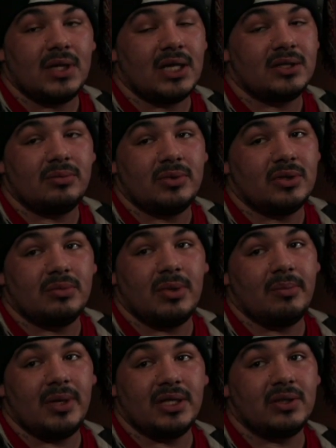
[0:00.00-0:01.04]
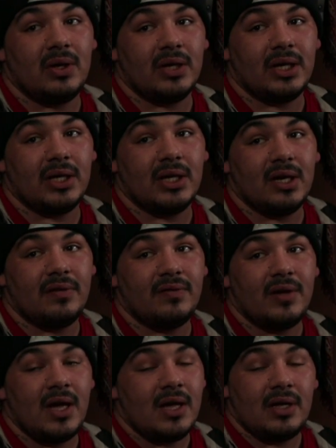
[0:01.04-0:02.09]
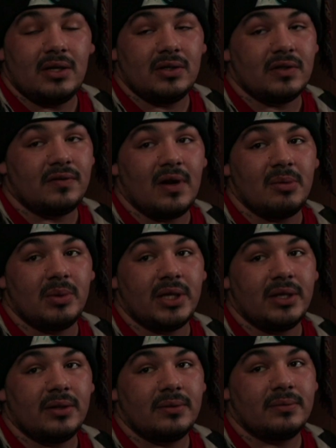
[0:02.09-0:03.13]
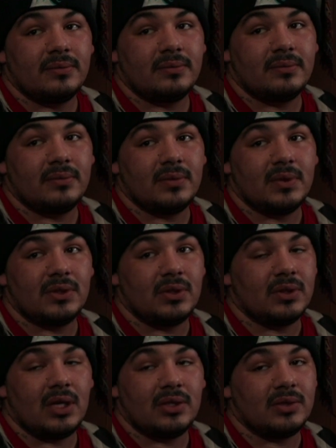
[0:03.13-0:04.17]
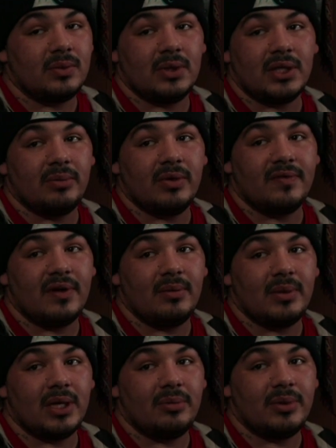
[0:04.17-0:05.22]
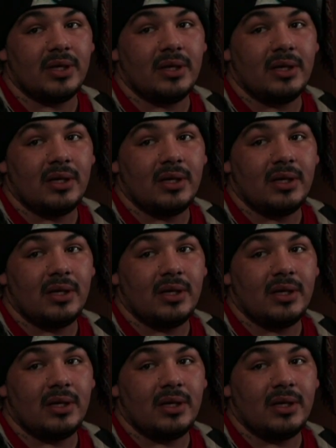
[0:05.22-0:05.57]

That's just my main target in life, just family. I just want to keep my family happy.